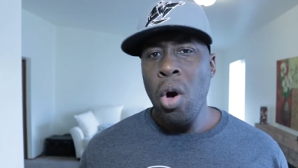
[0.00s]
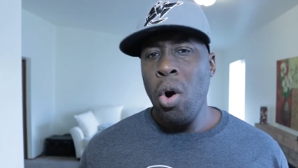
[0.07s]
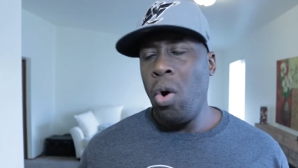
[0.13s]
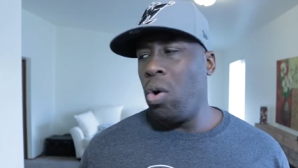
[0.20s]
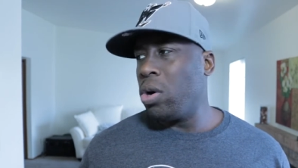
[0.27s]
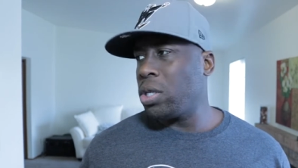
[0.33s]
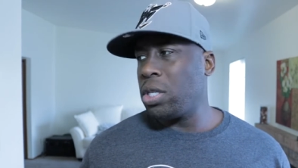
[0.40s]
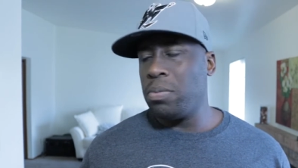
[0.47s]

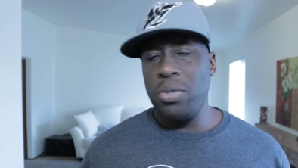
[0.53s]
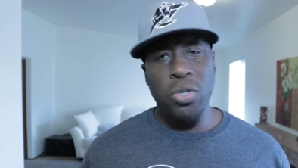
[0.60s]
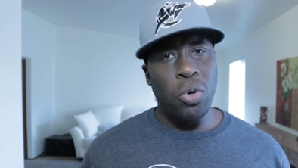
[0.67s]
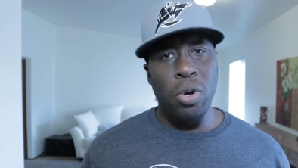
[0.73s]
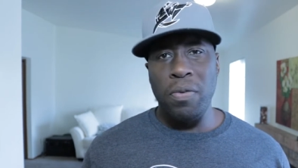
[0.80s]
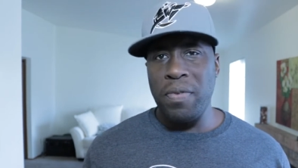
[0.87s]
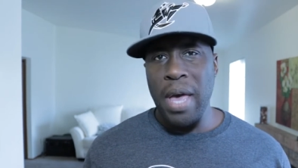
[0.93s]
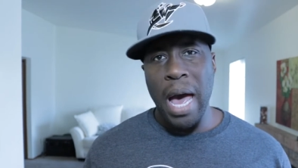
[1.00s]
or some
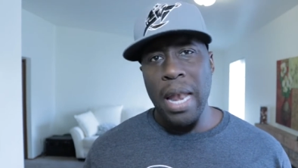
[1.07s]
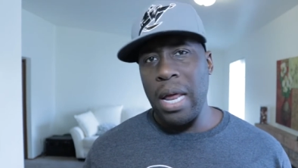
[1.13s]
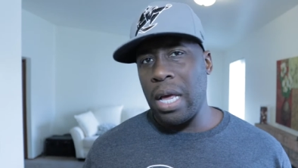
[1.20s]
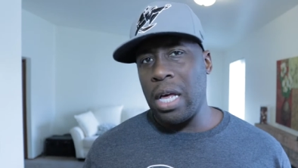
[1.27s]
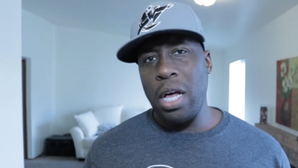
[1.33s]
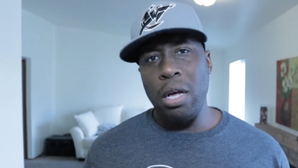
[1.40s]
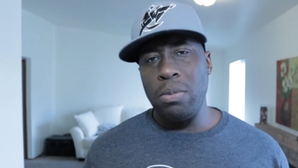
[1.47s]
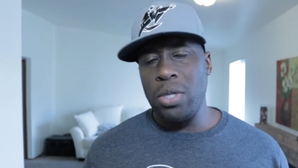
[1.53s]
sort of guy that
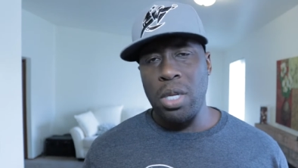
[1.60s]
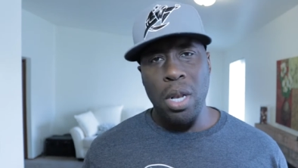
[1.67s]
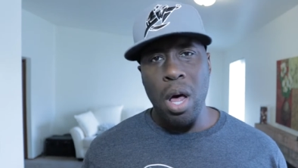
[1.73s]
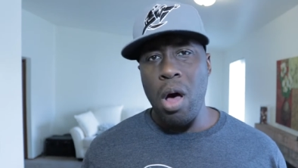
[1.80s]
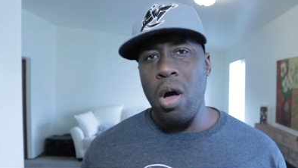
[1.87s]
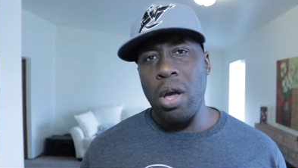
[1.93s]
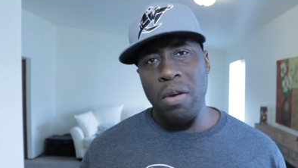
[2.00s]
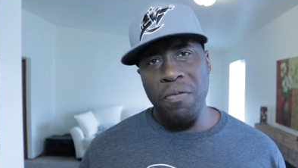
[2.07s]
comes
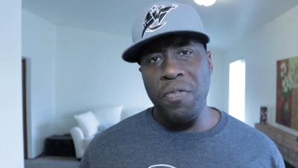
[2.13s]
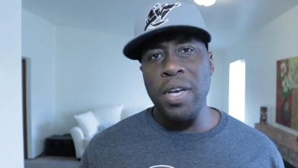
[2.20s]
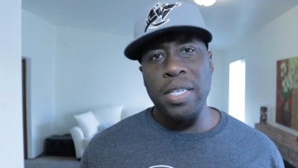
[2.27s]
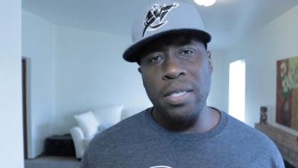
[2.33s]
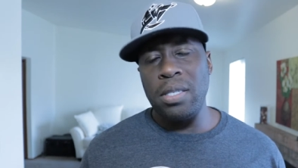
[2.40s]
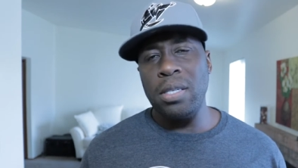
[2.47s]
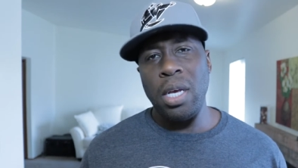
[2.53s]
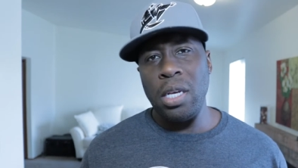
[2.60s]
along and
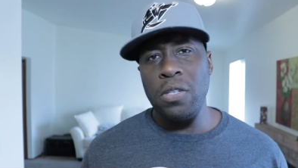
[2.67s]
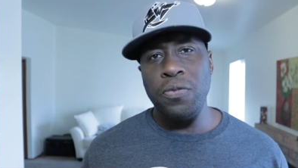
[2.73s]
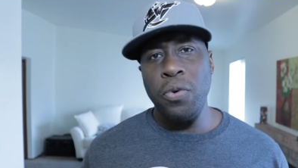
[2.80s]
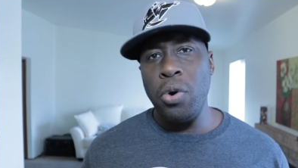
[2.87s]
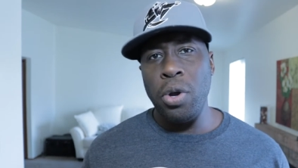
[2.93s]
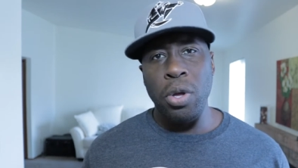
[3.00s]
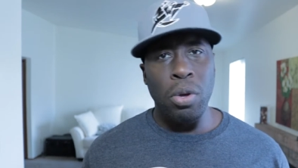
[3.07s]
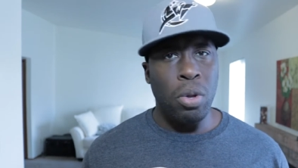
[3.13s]
fixes things
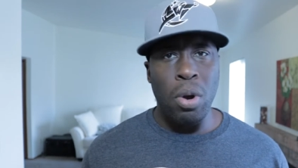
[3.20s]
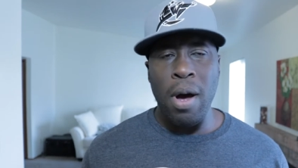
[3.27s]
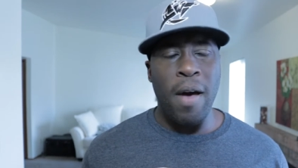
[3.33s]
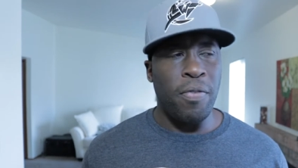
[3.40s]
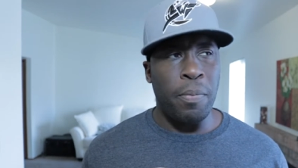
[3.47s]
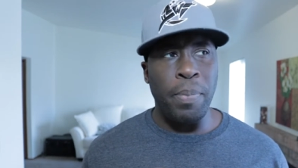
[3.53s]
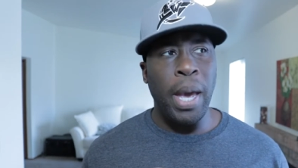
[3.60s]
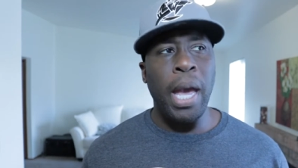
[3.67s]
for you. You don't
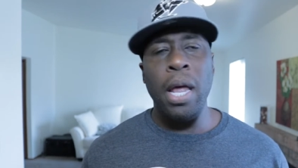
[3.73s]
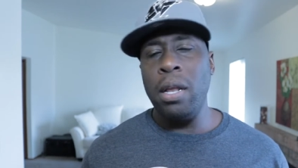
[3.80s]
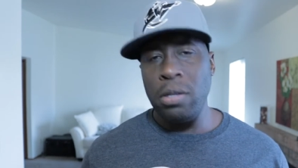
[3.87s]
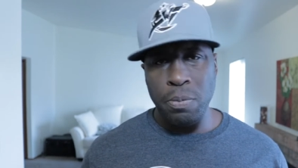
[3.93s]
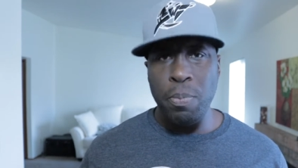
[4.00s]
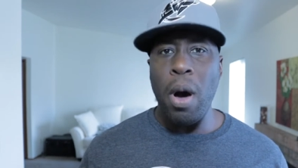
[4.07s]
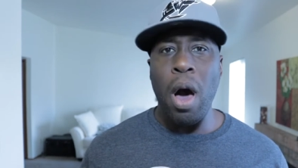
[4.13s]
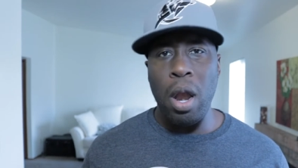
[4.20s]
have to pay it.
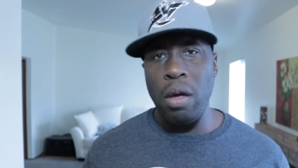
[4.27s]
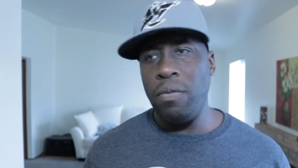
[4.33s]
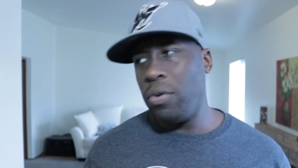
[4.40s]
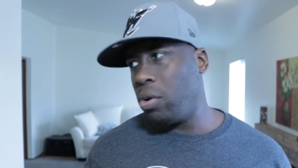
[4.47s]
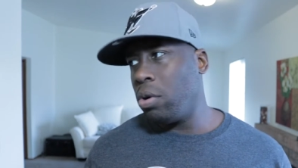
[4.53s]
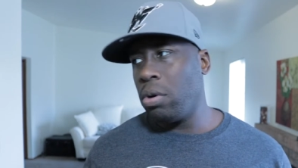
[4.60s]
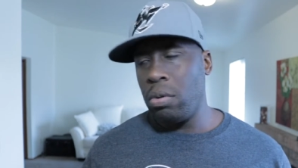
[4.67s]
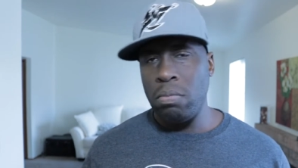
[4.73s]
It's part of
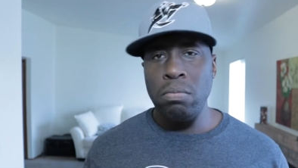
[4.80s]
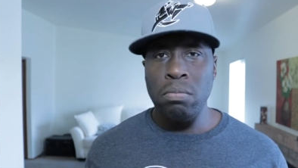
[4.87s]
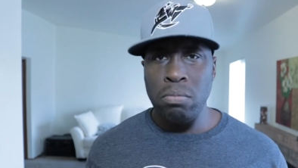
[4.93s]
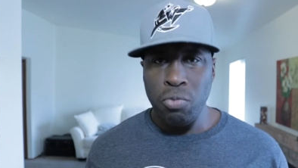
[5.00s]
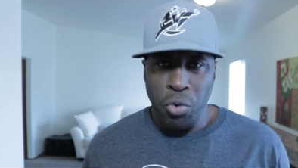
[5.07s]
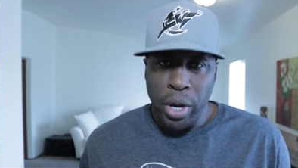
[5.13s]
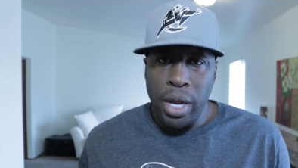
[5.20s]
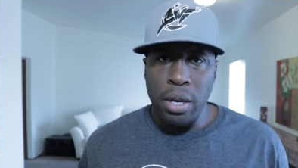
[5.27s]
your
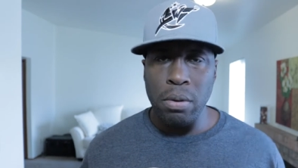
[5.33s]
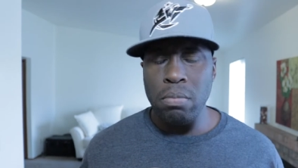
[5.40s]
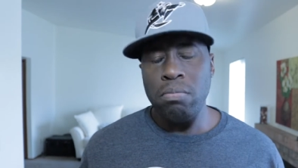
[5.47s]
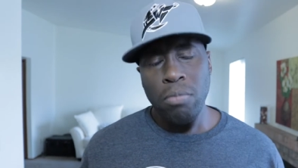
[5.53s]
rent.